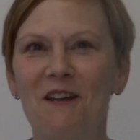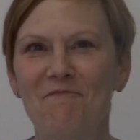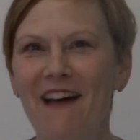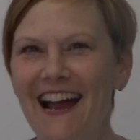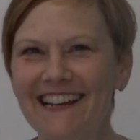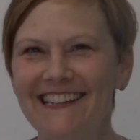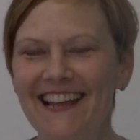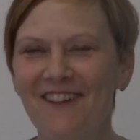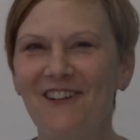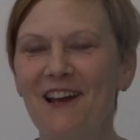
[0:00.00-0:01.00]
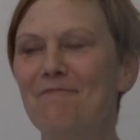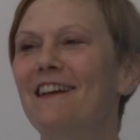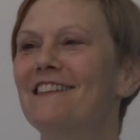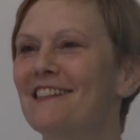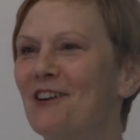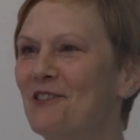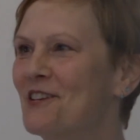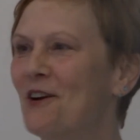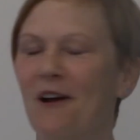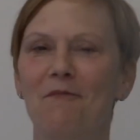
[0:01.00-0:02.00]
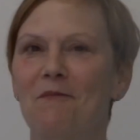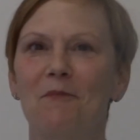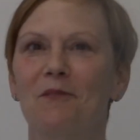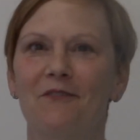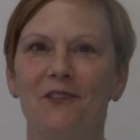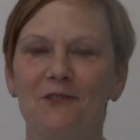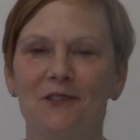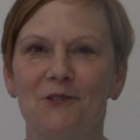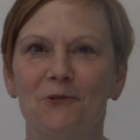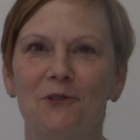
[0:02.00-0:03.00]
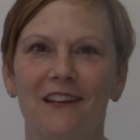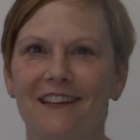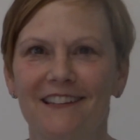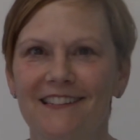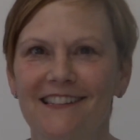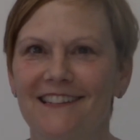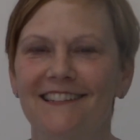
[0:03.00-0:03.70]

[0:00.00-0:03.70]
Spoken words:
impact in that way because it's hard to know how many people have used the toolkit to